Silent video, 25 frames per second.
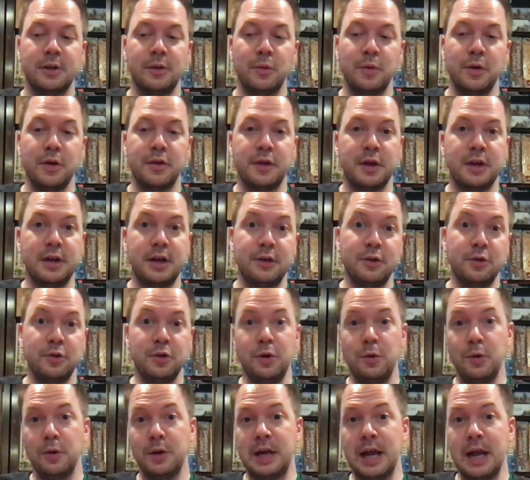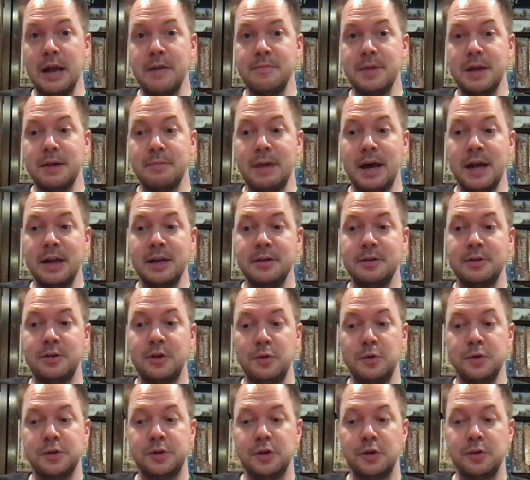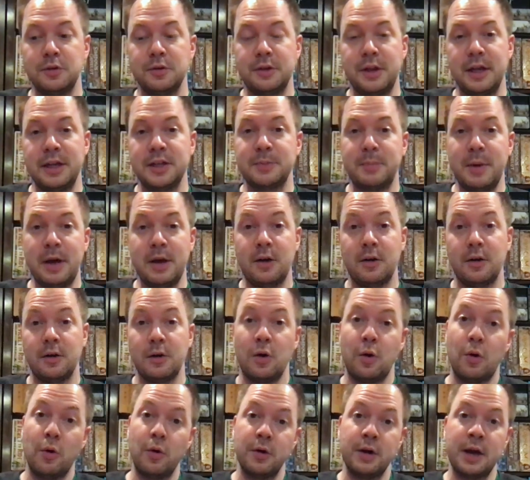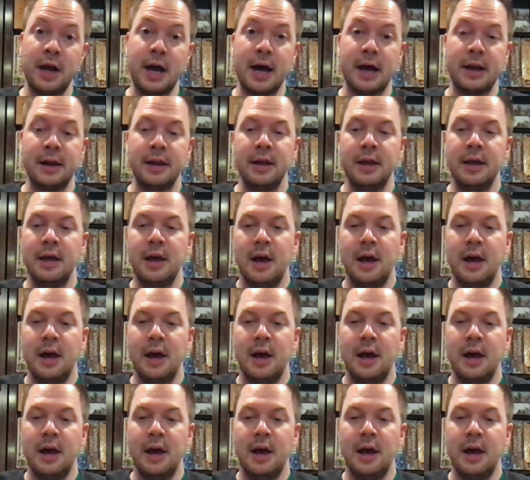with another newer game that might do certain things better, or not.